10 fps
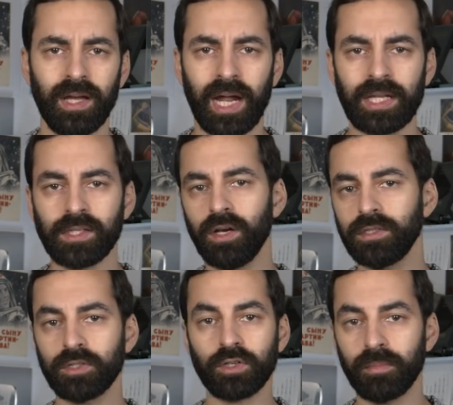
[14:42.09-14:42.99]
And it's
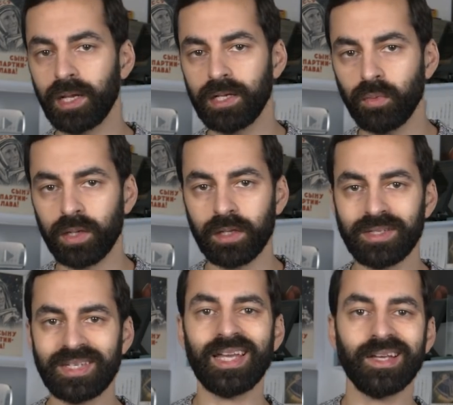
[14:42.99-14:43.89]
hard to discriminate whether
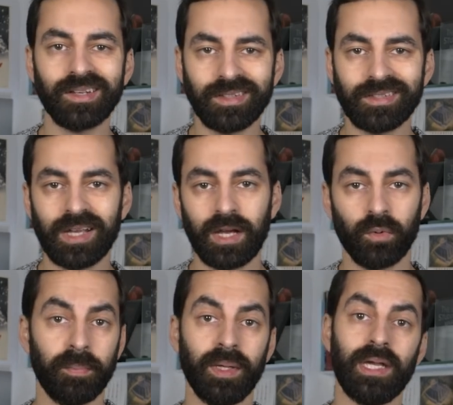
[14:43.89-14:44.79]
tingles
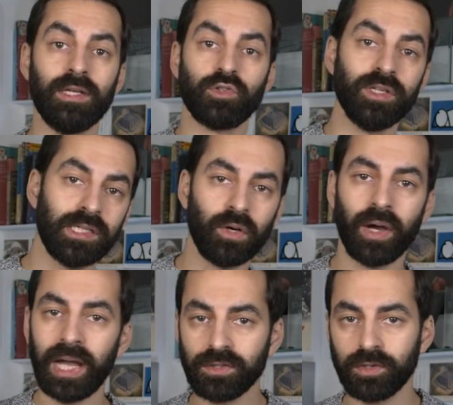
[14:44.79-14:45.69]
would be intrinsic
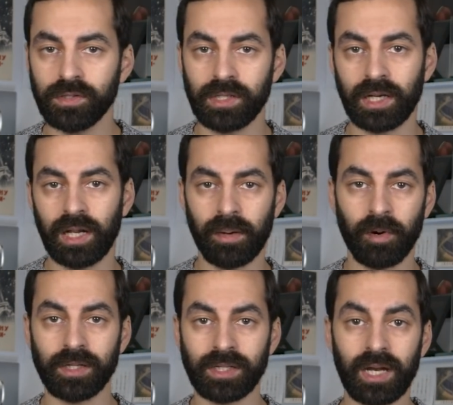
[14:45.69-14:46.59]
or extrinsic in an
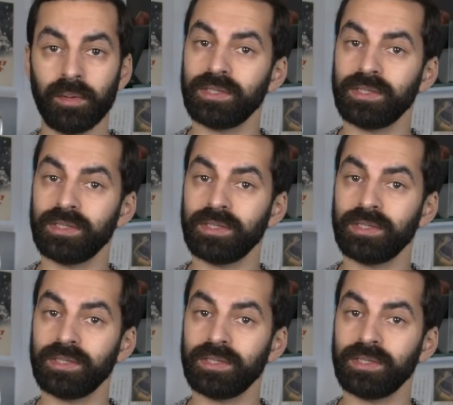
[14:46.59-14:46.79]
MRI scanner,